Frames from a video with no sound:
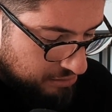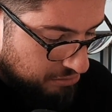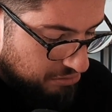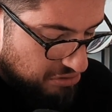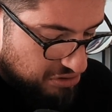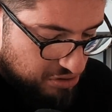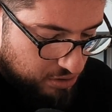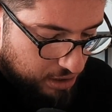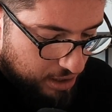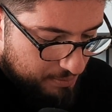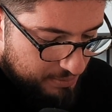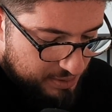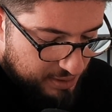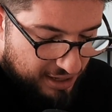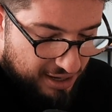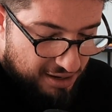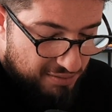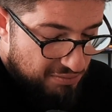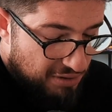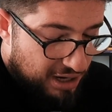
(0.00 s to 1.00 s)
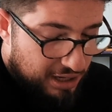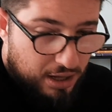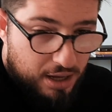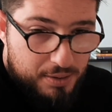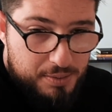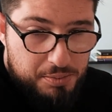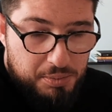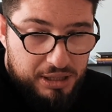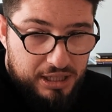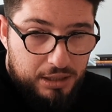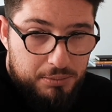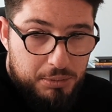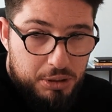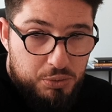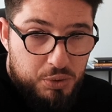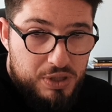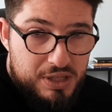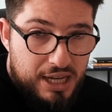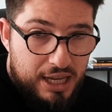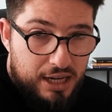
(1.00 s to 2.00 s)
Usually right now I'm spending in
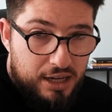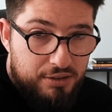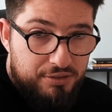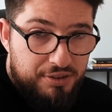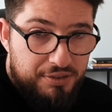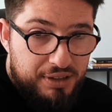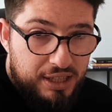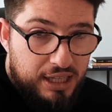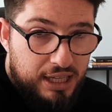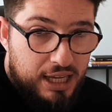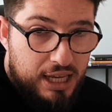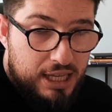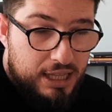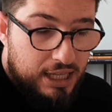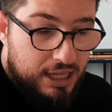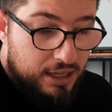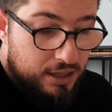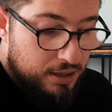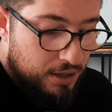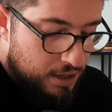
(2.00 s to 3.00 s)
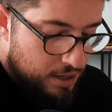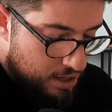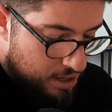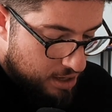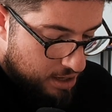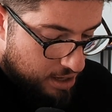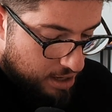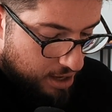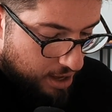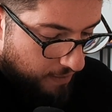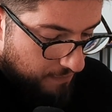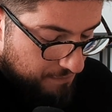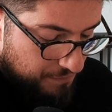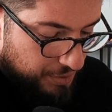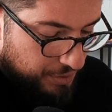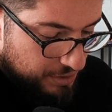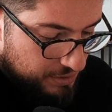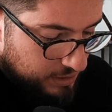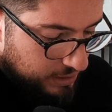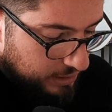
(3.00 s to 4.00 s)
between 10 and 15K a day, every
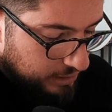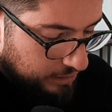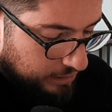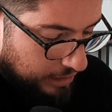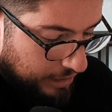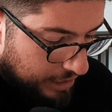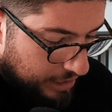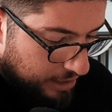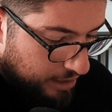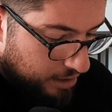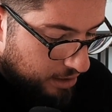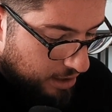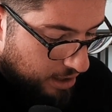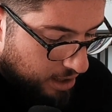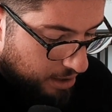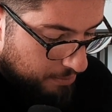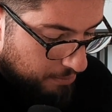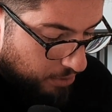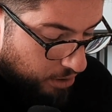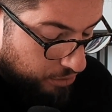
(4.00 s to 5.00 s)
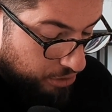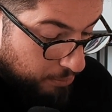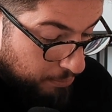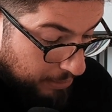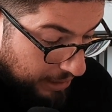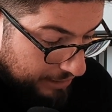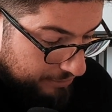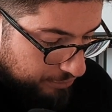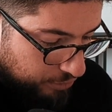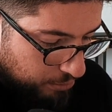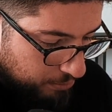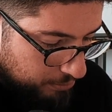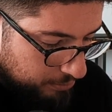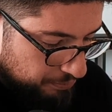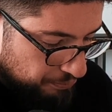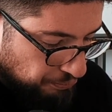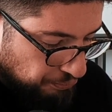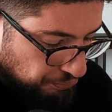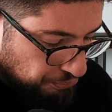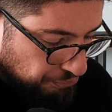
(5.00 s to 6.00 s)
single day on the platform.
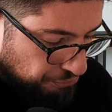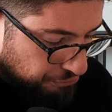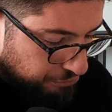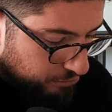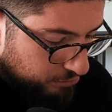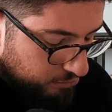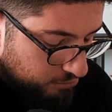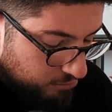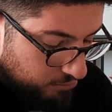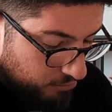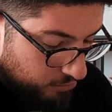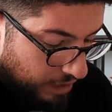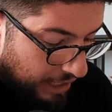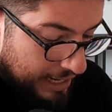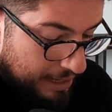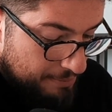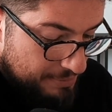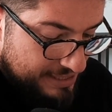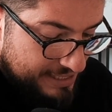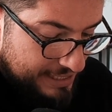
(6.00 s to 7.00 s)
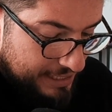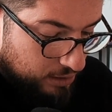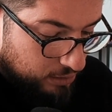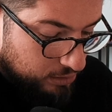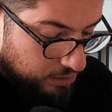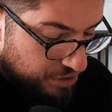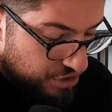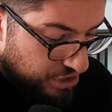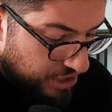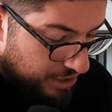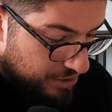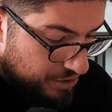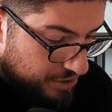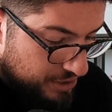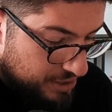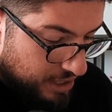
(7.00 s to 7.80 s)
And I'm seeing all the changes.